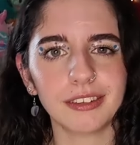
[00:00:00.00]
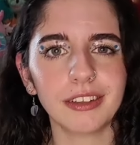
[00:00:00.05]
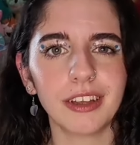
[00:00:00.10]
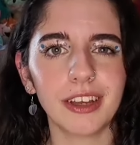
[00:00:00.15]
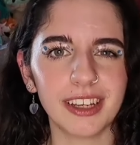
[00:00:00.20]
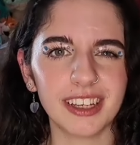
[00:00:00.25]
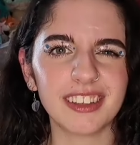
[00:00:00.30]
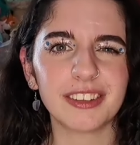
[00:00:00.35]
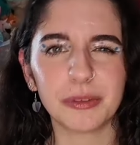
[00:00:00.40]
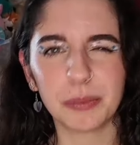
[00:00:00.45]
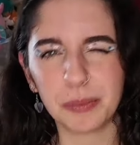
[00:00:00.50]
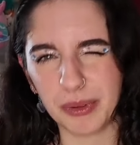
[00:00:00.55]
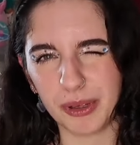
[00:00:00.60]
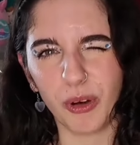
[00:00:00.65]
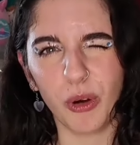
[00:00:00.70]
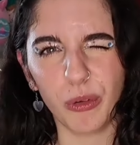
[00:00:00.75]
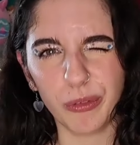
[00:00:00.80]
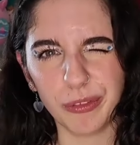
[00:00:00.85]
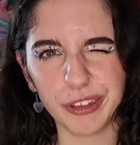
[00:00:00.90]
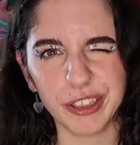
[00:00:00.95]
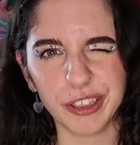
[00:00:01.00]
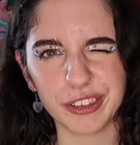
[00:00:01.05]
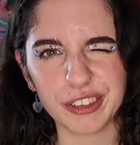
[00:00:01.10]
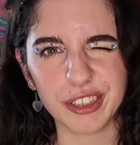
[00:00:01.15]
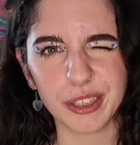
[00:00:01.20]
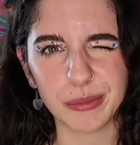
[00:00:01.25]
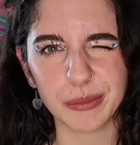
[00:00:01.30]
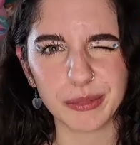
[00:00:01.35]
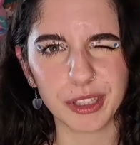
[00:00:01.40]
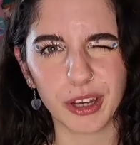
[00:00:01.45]
Like it's a bit obvious
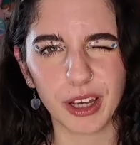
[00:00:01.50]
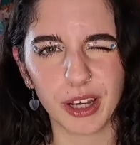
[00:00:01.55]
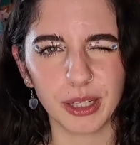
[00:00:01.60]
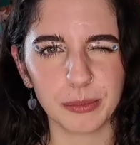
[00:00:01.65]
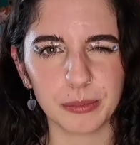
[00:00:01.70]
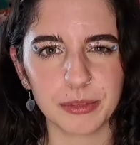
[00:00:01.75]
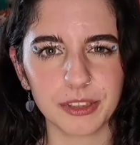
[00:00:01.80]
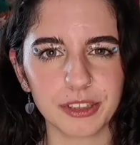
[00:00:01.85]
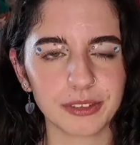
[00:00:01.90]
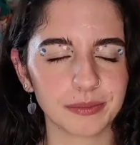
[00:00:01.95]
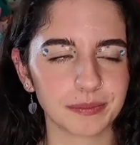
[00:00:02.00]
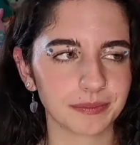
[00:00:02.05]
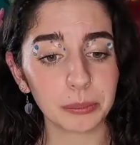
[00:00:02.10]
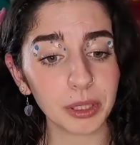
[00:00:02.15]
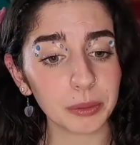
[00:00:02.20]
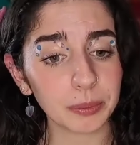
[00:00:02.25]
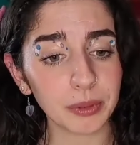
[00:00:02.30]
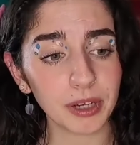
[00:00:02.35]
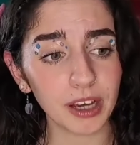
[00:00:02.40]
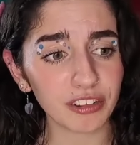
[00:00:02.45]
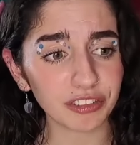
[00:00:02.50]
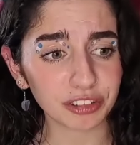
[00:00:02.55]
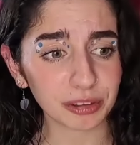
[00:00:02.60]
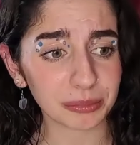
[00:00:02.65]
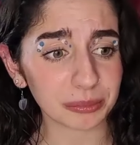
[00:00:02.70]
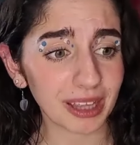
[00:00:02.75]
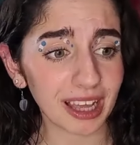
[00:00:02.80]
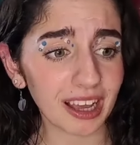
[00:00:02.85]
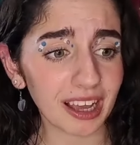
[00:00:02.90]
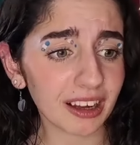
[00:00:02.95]
sometimes. But apart
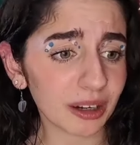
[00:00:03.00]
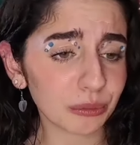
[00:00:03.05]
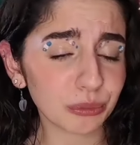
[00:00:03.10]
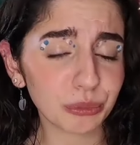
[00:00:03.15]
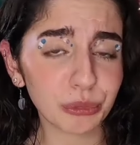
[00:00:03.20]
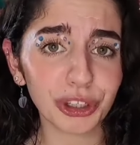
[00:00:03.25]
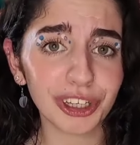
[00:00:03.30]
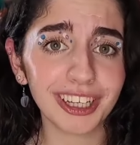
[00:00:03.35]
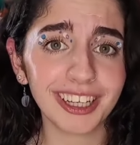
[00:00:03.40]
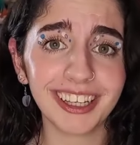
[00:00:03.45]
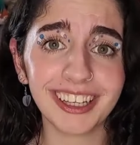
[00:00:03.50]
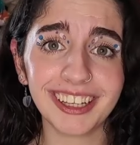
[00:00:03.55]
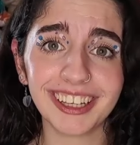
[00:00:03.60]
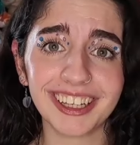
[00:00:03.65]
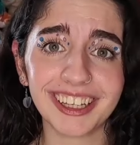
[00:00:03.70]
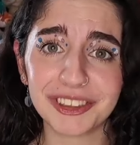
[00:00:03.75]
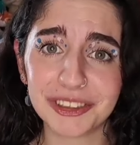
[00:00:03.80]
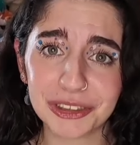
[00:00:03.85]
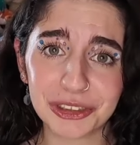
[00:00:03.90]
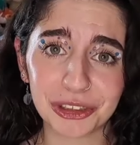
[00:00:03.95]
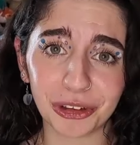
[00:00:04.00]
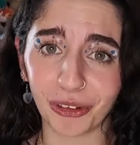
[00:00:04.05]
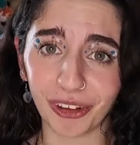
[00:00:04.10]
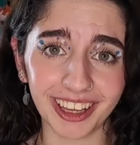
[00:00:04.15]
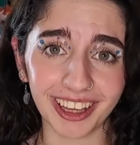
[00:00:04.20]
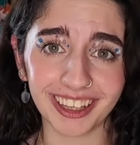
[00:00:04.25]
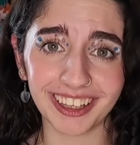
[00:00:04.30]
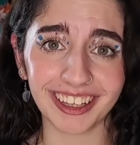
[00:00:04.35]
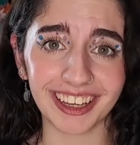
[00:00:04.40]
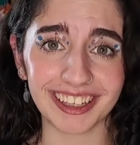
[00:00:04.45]
from that, I'm really
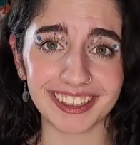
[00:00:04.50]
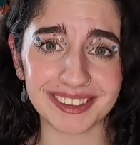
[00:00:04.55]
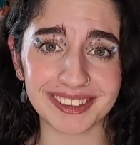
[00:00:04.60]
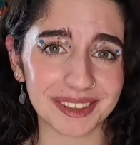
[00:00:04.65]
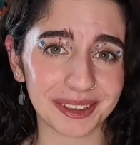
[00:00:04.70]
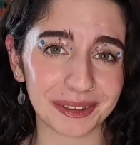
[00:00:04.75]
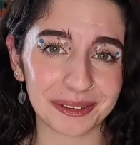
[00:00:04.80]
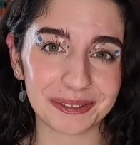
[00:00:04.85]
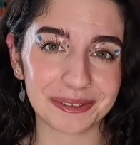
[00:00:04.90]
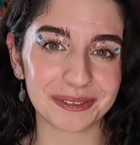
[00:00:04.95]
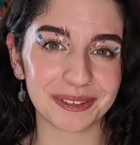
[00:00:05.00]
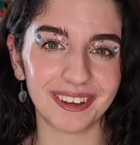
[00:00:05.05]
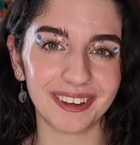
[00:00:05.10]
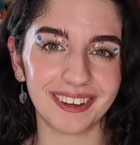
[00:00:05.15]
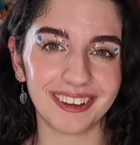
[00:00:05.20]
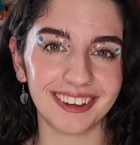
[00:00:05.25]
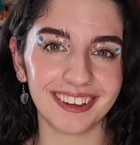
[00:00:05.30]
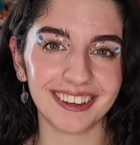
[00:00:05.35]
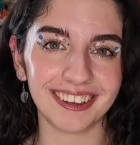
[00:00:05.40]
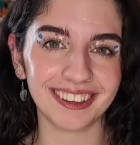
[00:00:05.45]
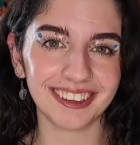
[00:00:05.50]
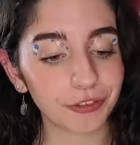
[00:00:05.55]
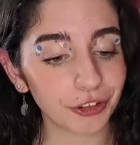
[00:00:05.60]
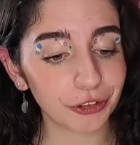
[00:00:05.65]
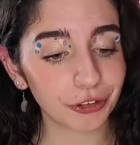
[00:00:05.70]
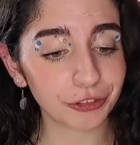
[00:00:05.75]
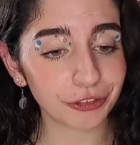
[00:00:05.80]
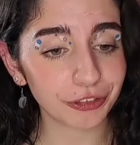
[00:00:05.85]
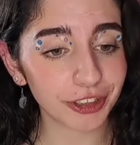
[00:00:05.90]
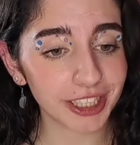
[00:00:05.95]
enjoying it so far.
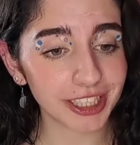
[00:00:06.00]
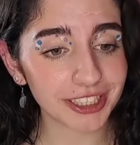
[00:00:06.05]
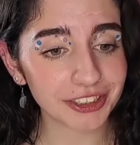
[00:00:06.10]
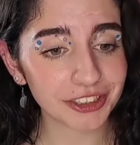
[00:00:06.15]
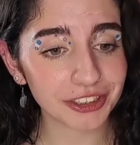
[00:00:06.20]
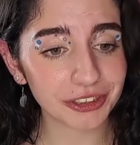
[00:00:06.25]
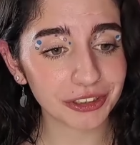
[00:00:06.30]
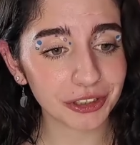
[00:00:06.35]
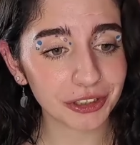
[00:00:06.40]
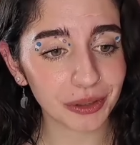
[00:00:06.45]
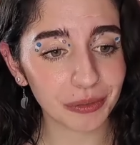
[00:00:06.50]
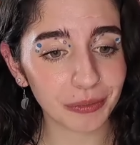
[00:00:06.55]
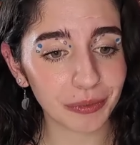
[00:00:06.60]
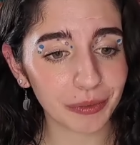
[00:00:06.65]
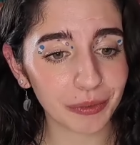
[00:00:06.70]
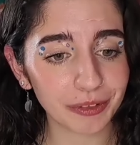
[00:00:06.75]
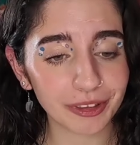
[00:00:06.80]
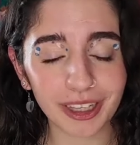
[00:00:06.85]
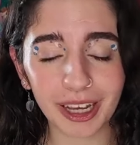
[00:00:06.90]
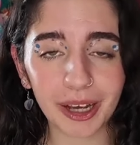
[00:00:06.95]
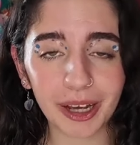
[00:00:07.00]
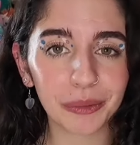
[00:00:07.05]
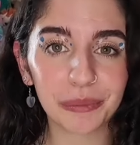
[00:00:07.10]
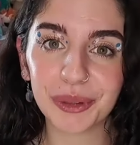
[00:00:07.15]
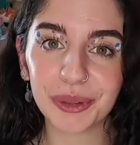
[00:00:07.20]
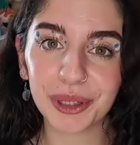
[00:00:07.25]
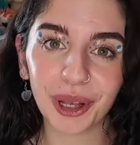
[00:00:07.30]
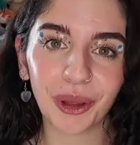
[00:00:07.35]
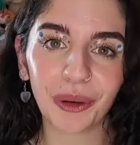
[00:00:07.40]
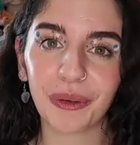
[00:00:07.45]
Feel free to comment down
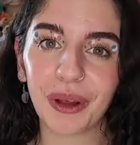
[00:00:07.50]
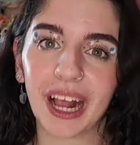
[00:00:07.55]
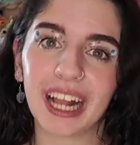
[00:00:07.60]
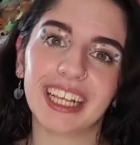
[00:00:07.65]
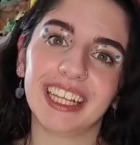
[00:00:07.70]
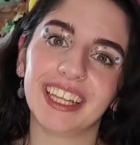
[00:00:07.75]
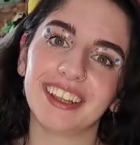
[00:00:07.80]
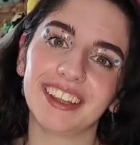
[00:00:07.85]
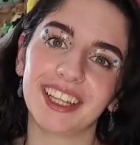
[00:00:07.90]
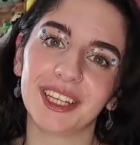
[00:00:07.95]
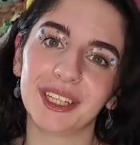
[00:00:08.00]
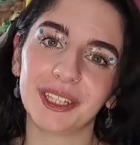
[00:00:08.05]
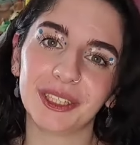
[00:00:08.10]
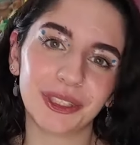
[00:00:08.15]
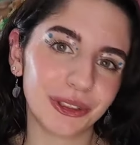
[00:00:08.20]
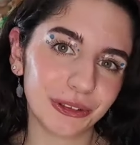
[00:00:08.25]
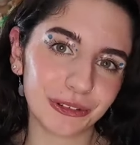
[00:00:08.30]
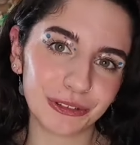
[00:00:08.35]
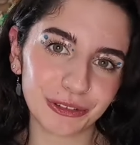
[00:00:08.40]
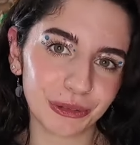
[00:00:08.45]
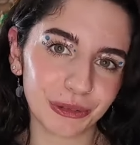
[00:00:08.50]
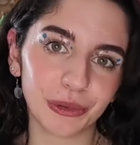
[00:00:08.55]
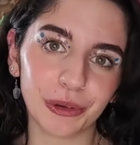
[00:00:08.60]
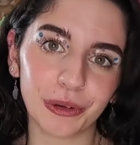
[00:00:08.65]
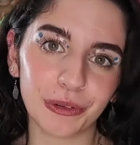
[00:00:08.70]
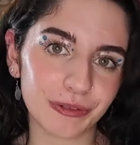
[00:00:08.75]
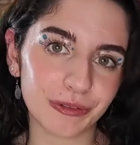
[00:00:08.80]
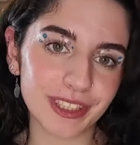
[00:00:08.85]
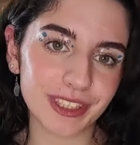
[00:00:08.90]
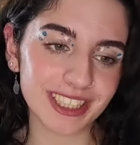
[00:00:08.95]
below anything you thought
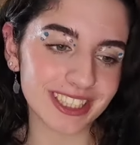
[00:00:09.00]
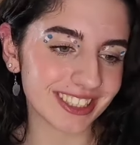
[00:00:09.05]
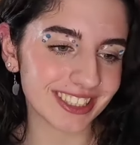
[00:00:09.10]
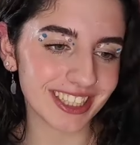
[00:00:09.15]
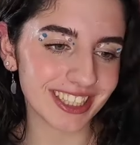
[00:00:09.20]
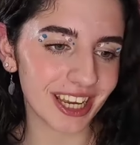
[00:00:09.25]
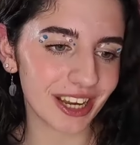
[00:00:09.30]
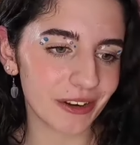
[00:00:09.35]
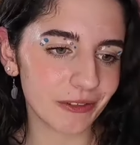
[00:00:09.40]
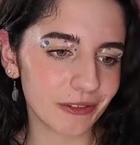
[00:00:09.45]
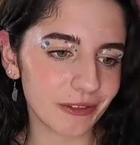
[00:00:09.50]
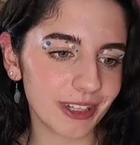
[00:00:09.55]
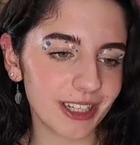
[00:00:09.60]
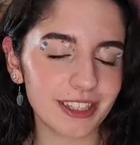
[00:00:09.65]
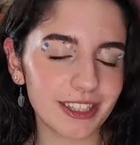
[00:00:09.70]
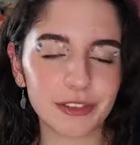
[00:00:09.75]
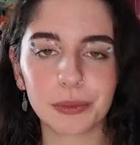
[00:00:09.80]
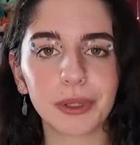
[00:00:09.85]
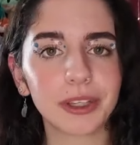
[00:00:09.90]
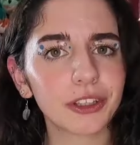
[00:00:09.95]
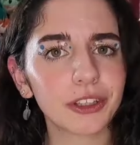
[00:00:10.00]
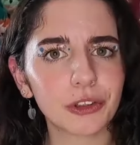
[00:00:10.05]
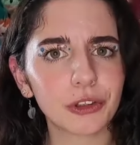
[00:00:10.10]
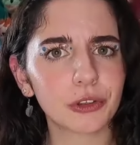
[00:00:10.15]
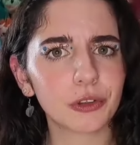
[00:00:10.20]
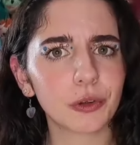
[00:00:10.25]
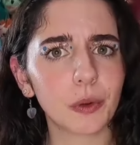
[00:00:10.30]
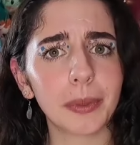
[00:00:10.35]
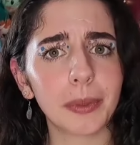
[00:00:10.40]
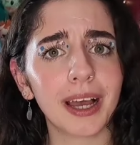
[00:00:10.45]
of this series, whether
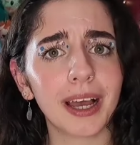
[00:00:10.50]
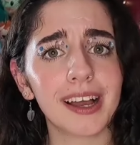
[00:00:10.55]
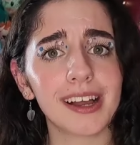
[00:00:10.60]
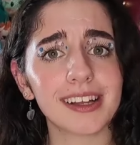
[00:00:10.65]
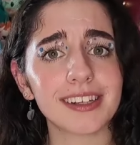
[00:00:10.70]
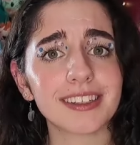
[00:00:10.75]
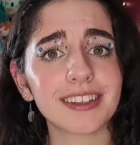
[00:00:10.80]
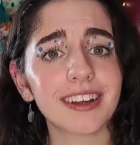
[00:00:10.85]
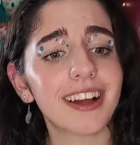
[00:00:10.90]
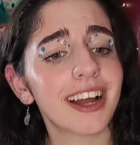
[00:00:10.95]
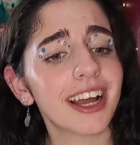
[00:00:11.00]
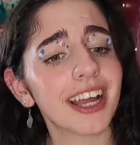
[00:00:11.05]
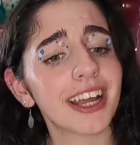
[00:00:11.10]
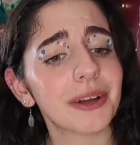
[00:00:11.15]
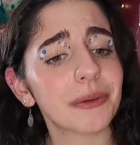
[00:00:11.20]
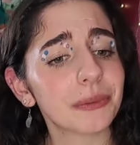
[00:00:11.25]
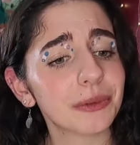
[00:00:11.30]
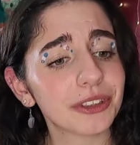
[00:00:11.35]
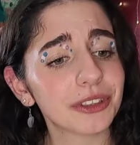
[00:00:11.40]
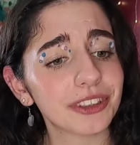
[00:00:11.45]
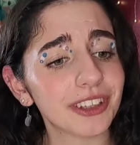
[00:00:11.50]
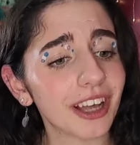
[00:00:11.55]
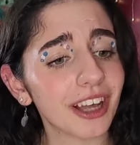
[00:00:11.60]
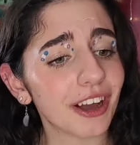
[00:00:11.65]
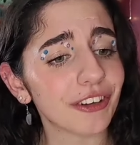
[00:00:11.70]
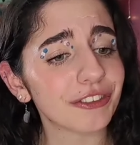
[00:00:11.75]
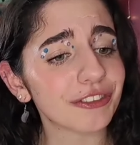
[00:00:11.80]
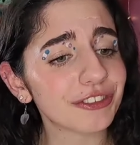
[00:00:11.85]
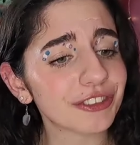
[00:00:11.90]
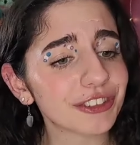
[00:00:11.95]
good or bad. I would
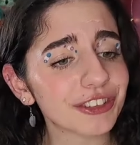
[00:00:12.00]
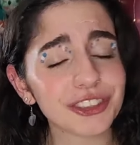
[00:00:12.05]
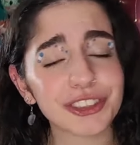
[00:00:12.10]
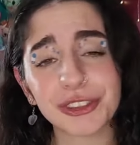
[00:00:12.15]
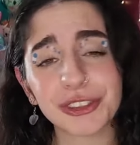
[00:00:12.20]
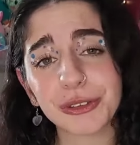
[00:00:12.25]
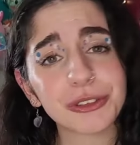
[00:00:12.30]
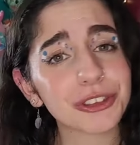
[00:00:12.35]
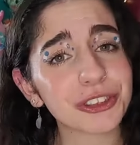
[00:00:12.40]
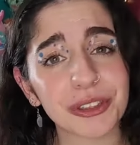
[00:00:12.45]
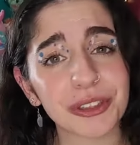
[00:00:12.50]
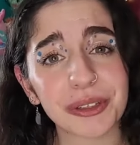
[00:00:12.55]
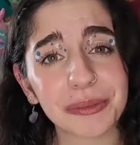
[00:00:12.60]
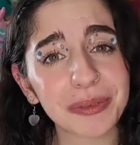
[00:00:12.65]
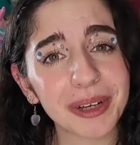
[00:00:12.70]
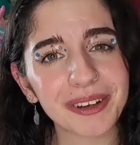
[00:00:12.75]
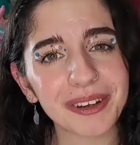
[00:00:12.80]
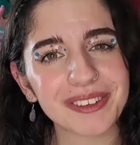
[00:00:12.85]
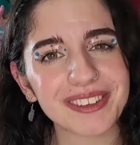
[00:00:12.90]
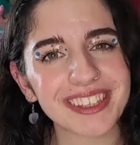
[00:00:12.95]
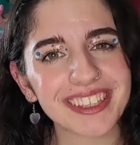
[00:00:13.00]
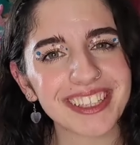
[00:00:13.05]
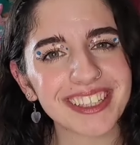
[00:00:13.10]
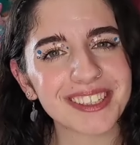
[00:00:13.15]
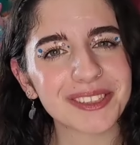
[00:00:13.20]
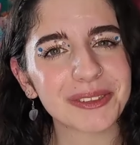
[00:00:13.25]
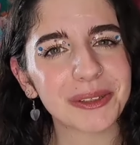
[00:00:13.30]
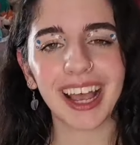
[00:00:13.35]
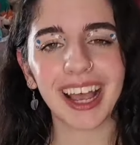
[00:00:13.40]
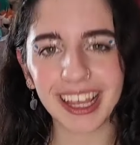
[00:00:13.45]
love to talk to you about
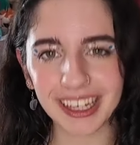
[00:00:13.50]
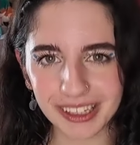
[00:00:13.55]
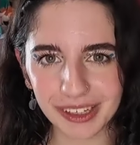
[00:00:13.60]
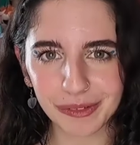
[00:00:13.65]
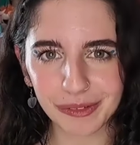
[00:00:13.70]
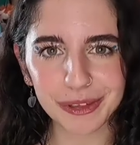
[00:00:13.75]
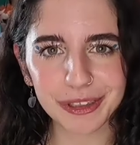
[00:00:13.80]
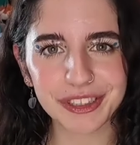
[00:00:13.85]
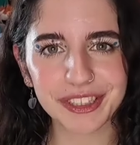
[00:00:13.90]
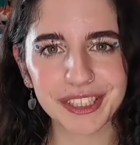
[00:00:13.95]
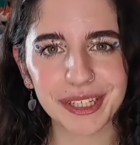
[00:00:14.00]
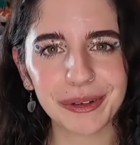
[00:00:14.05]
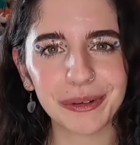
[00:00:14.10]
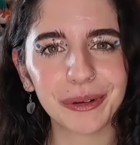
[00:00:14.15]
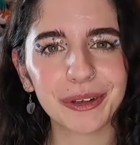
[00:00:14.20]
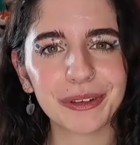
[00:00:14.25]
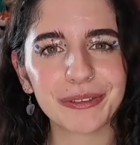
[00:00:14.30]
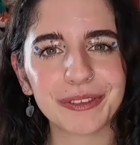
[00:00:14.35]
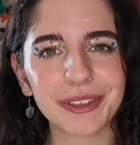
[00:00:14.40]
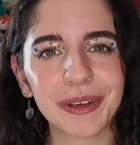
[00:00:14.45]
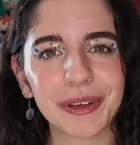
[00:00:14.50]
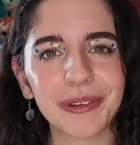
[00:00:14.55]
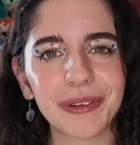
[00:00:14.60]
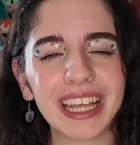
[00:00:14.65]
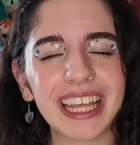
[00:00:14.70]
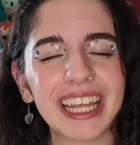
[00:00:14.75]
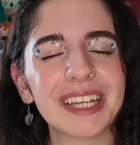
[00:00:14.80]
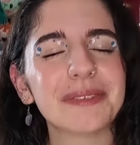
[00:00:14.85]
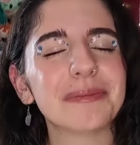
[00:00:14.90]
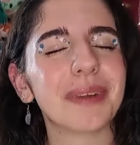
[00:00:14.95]
this and I will see see all of you
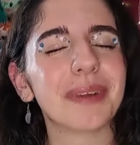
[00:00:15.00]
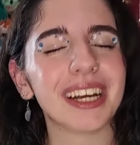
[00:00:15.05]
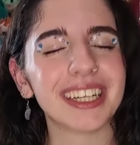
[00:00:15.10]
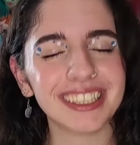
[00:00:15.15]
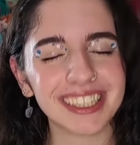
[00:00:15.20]
in my